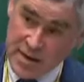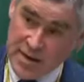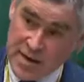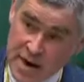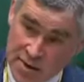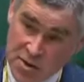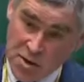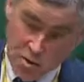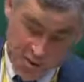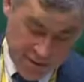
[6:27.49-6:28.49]
They cannot
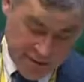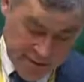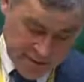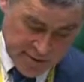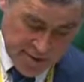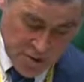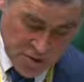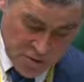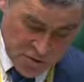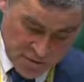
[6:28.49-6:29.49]
con the electorate who
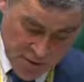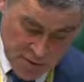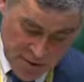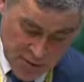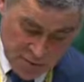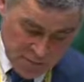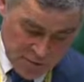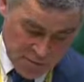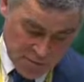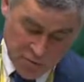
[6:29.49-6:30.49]
knew full well what they
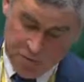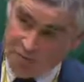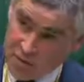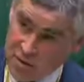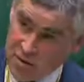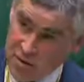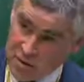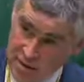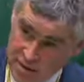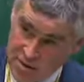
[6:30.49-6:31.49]
were voting for
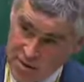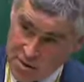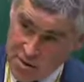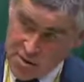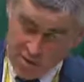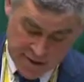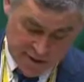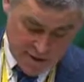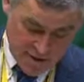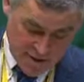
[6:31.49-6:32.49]
at the Scottish
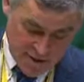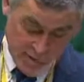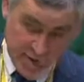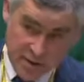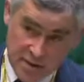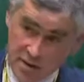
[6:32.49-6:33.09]
elections last week.